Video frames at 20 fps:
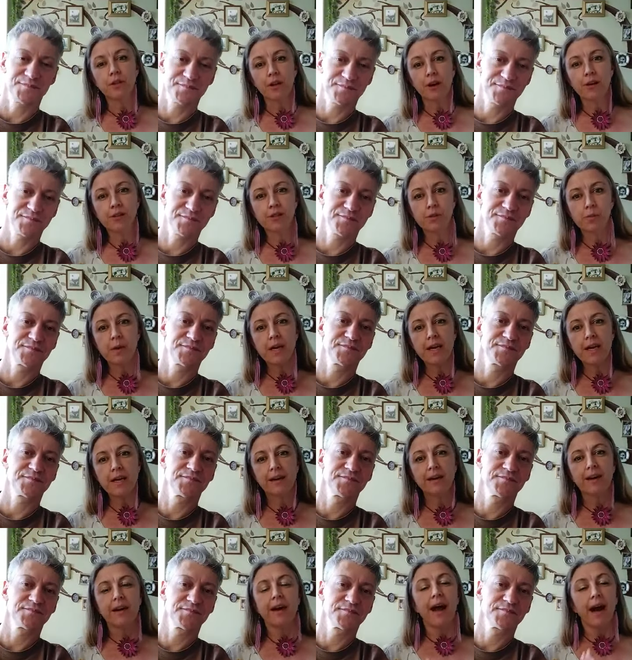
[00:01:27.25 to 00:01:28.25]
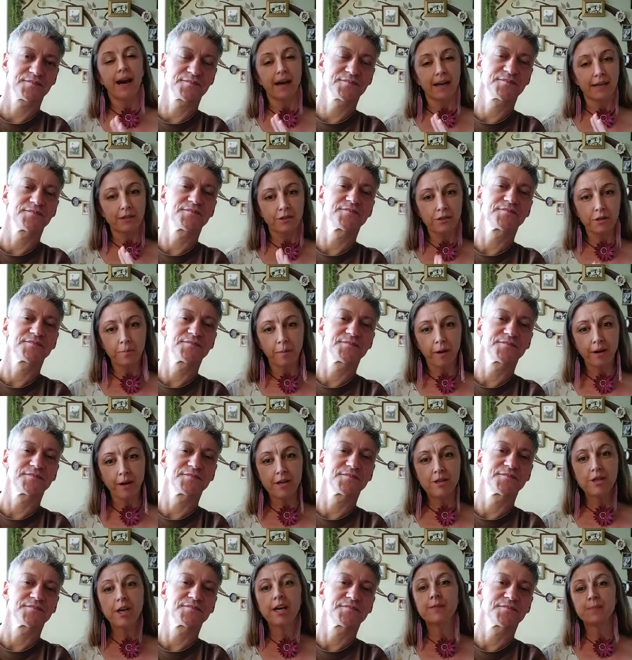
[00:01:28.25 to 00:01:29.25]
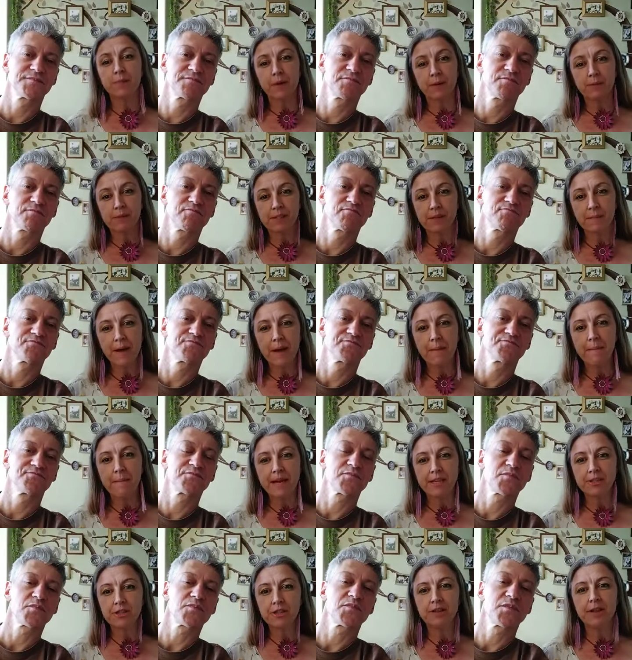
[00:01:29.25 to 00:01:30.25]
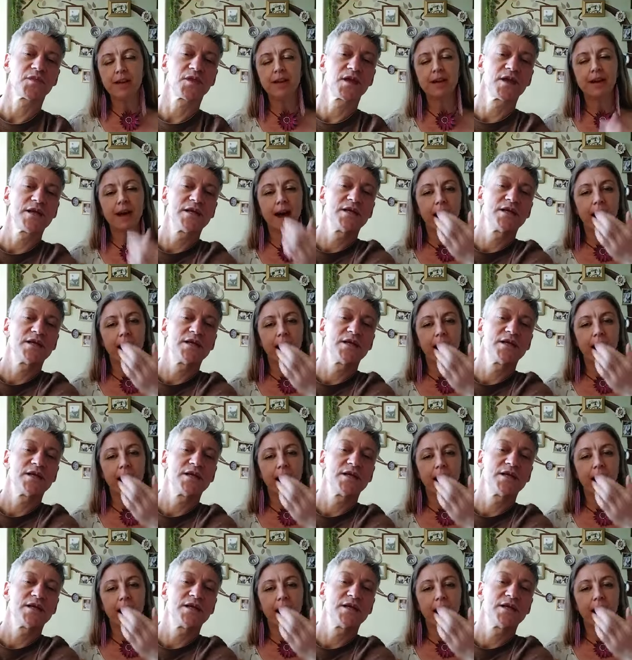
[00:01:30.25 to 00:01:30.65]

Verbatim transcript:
Speaker 1: last week, I do apologize, but it was something I mentioned then.